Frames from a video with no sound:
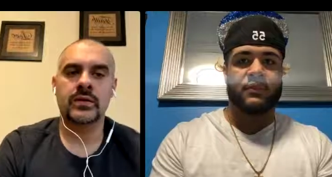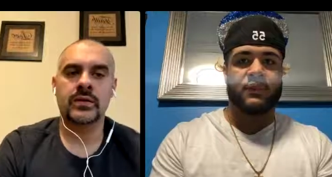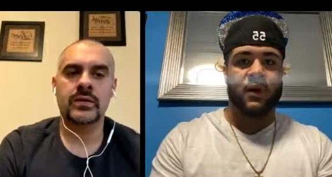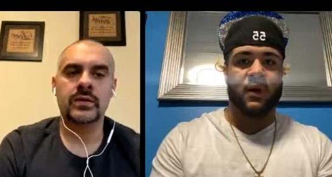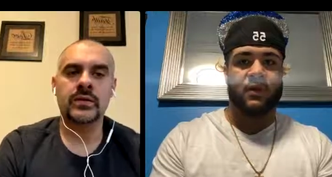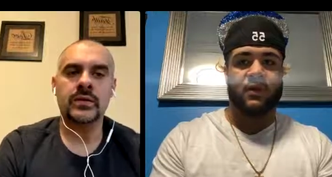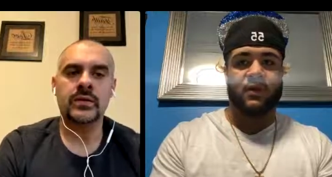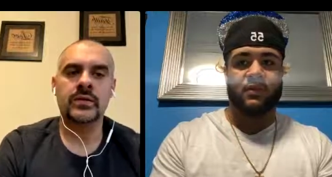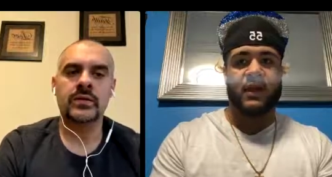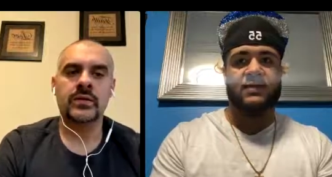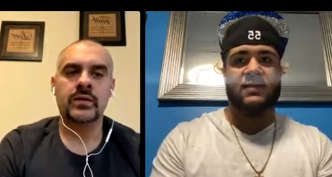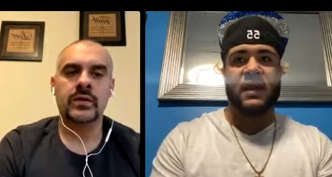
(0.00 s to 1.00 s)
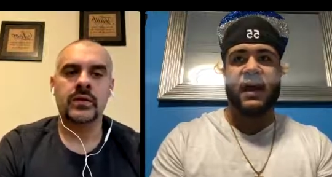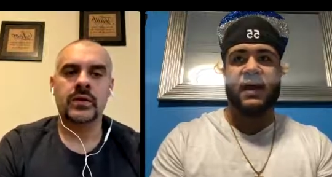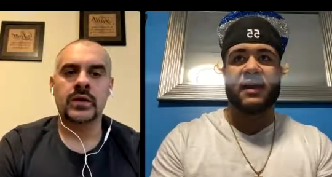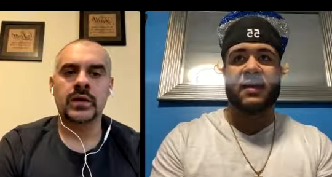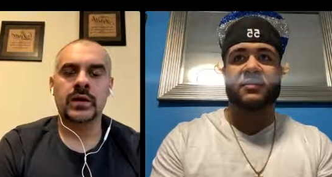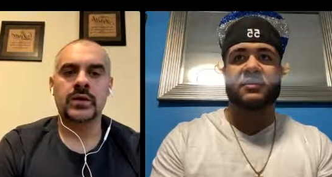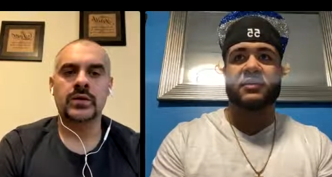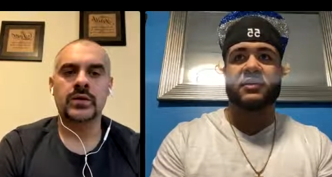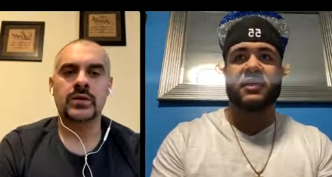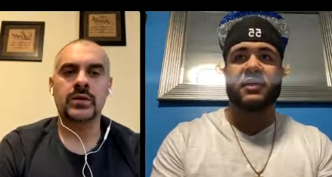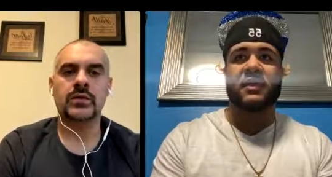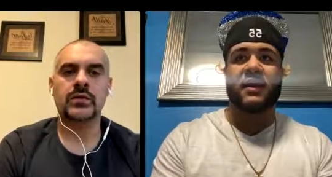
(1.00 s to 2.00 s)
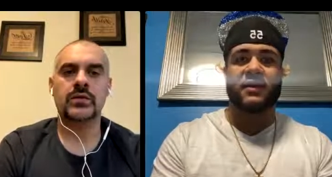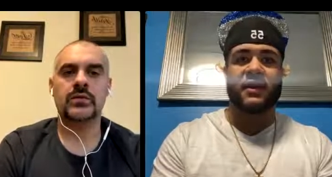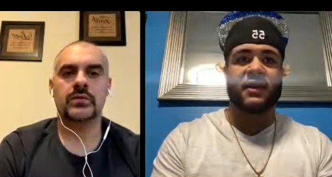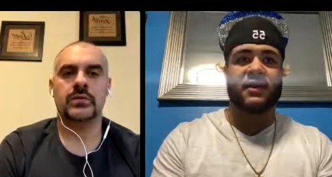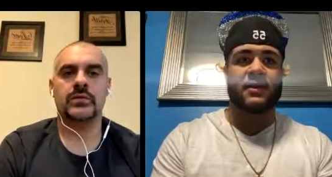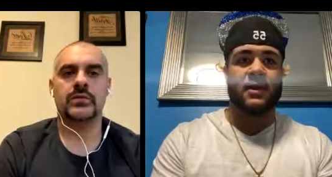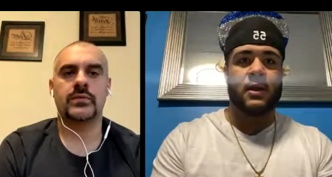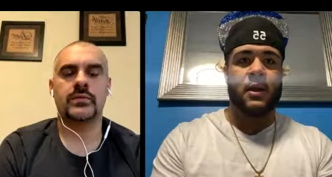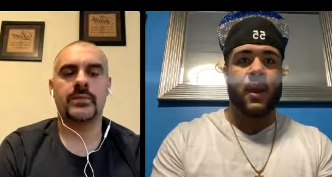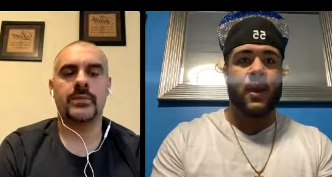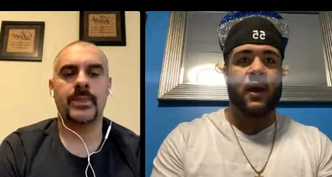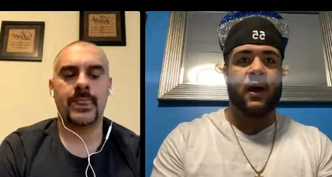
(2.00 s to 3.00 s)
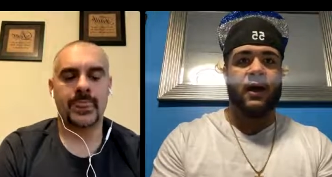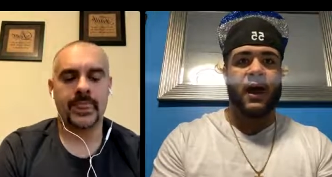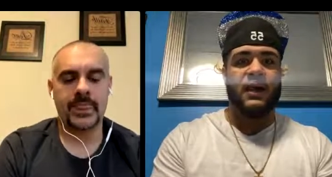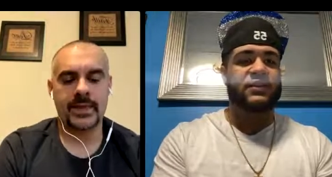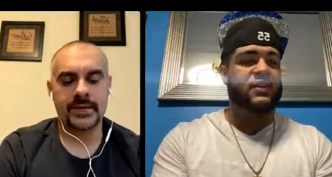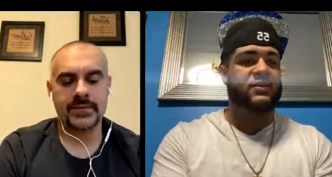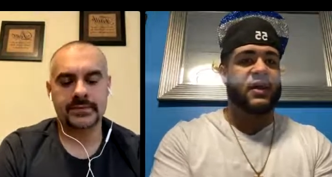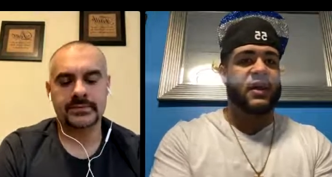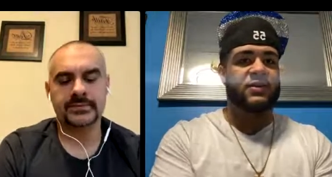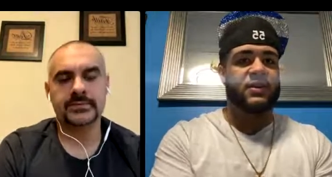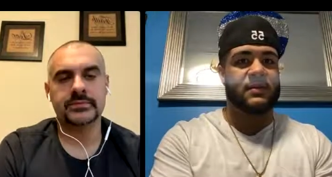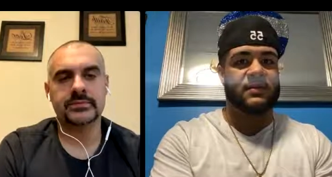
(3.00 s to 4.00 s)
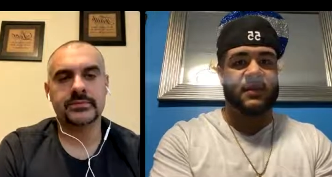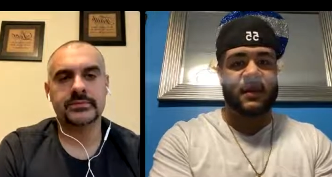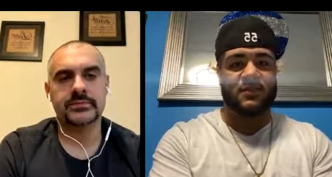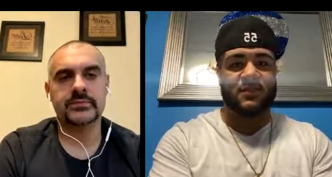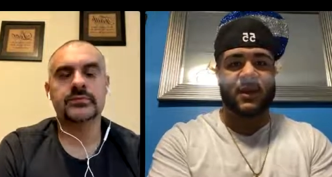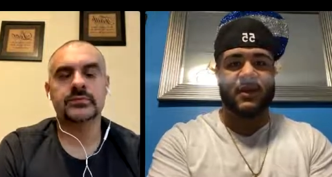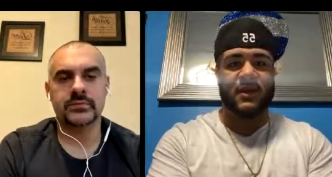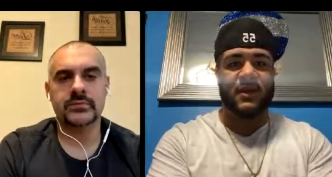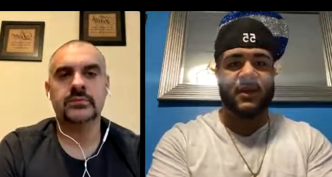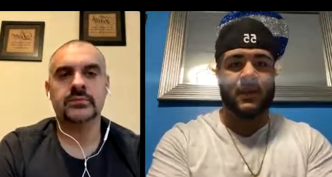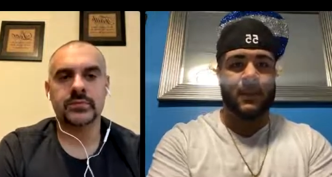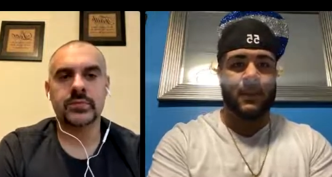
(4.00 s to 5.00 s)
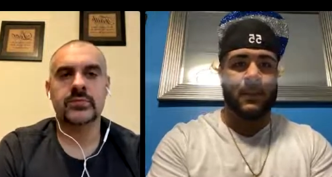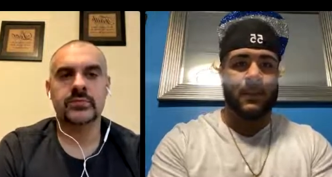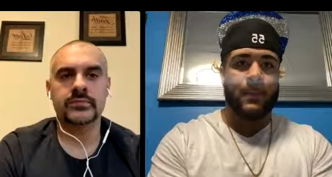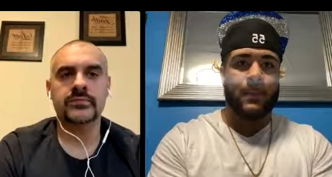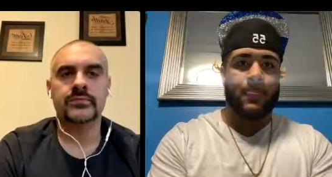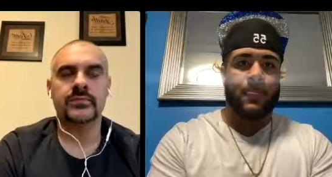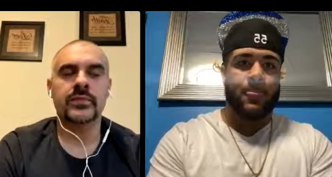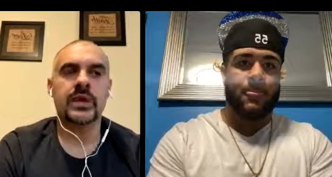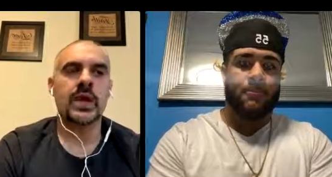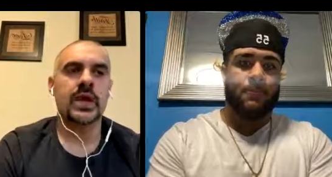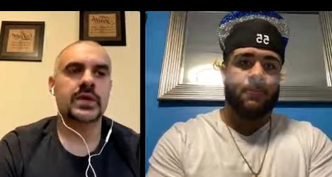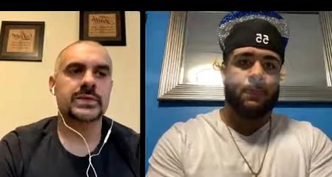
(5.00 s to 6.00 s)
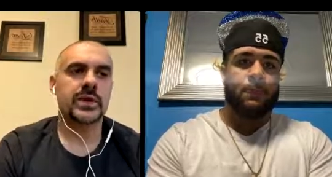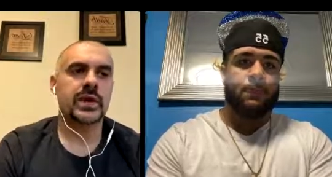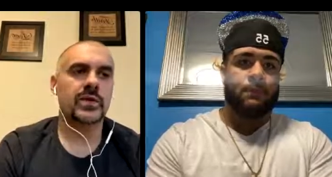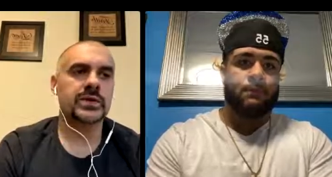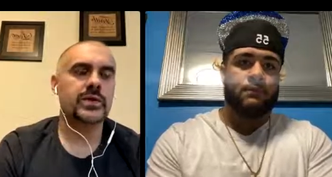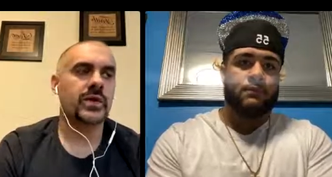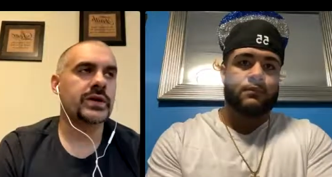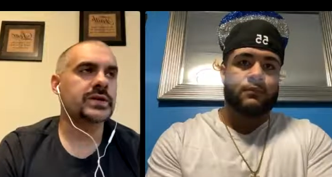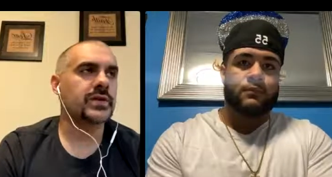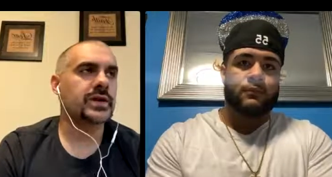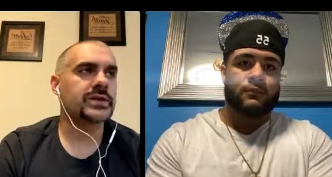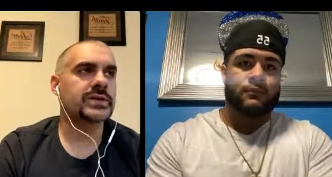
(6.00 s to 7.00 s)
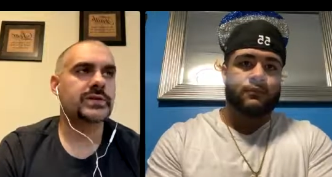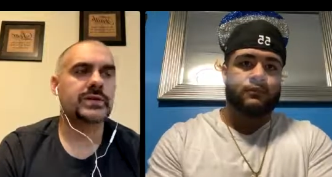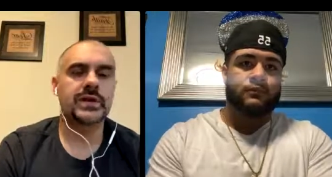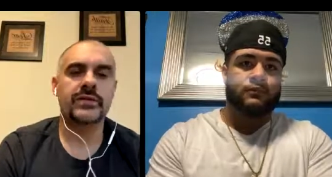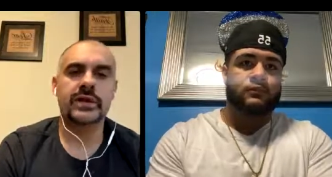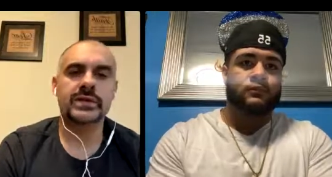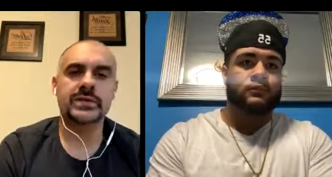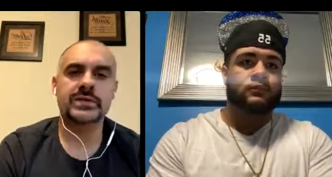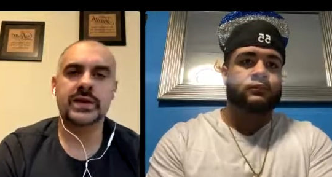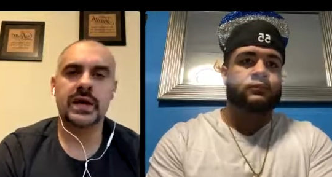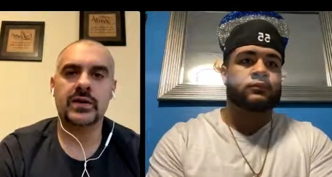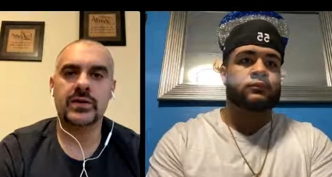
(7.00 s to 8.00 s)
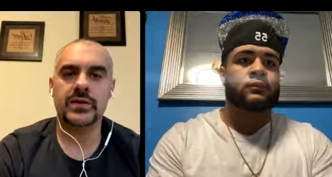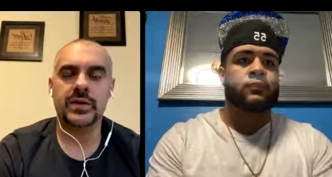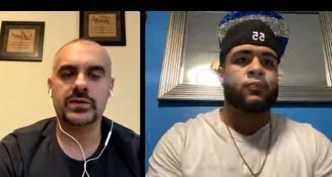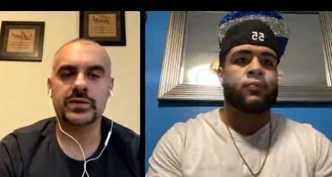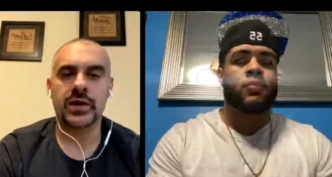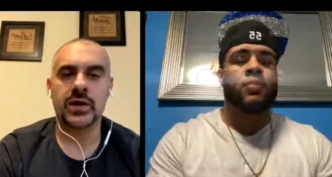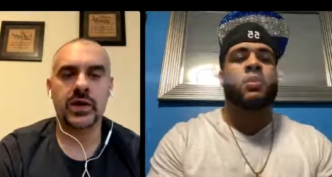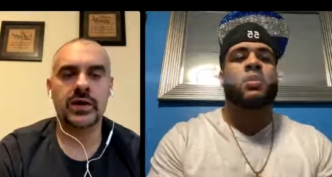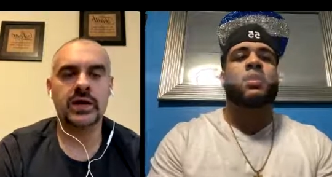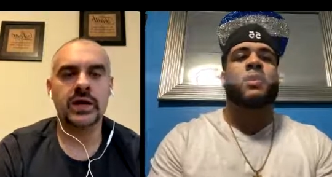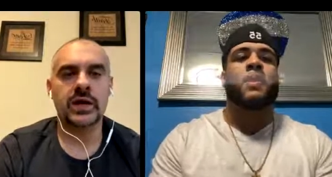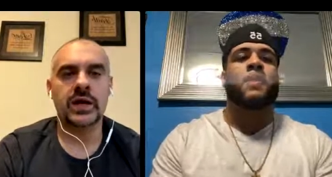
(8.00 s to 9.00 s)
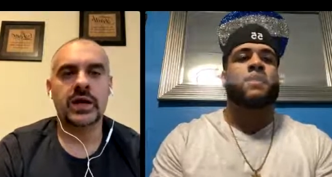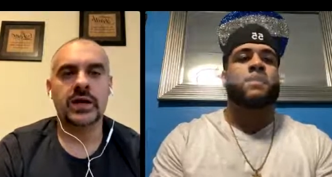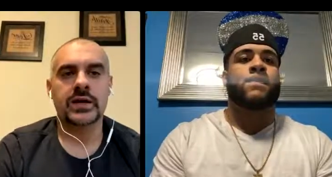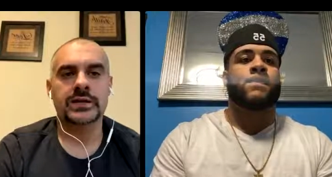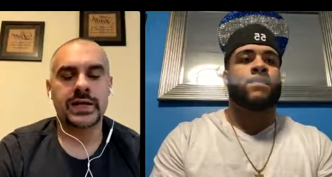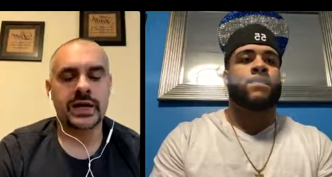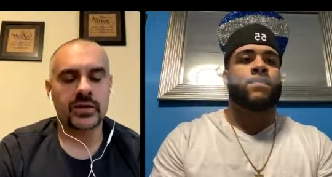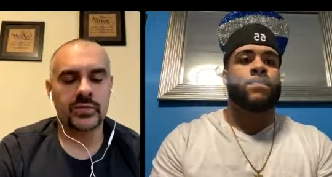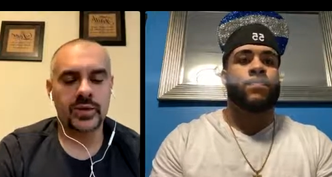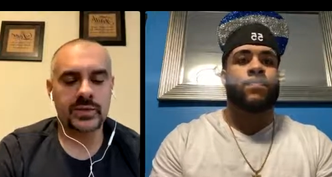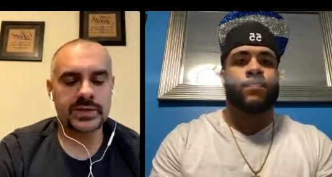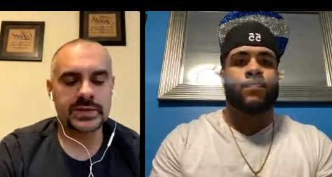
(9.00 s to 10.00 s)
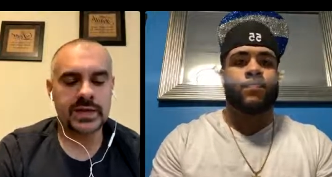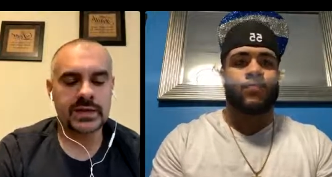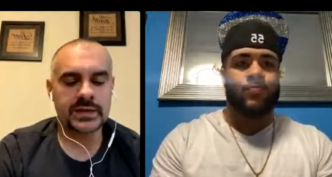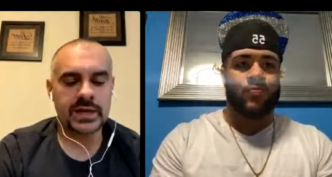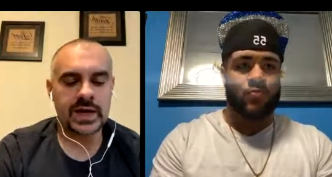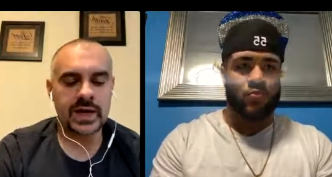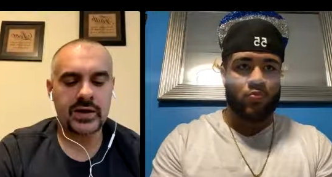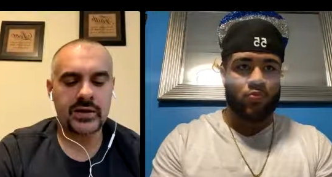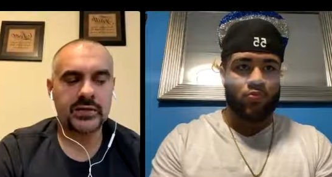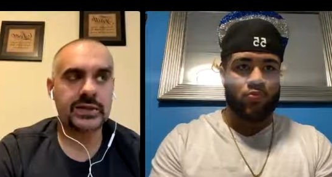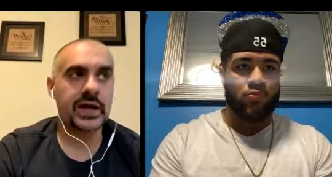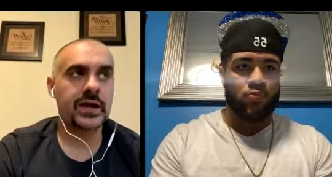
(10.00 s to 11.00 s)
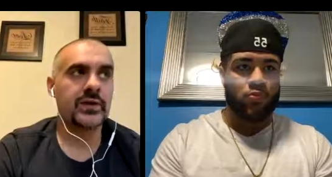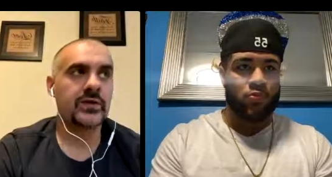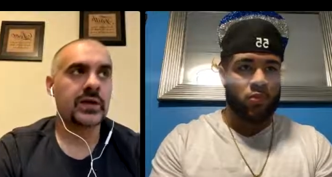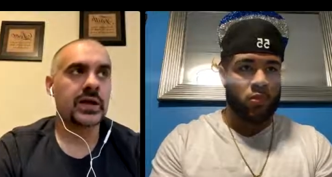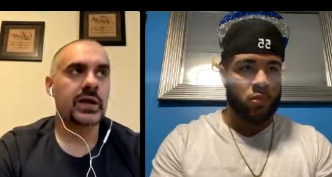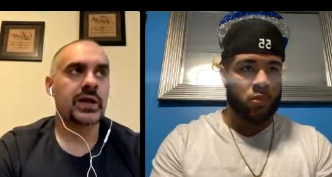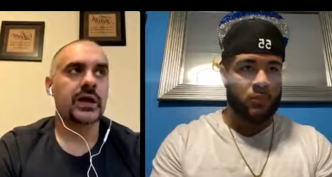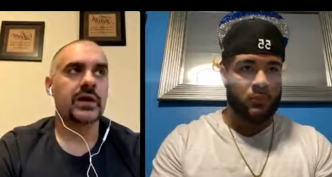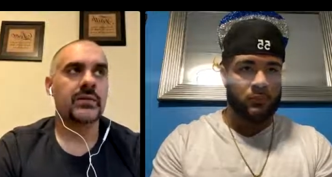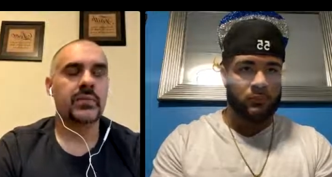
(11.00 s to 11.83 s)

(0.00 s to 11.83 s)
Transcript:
Speaker 1: so, you know, like I said, I had the opportunity to go out there and uh, kind of chase my dreams, and that's what I did.
Speaker 2: Speaking with 2022 defensive tackle nose guard uh, Daniel Boobie Santiago. Daniel, uh,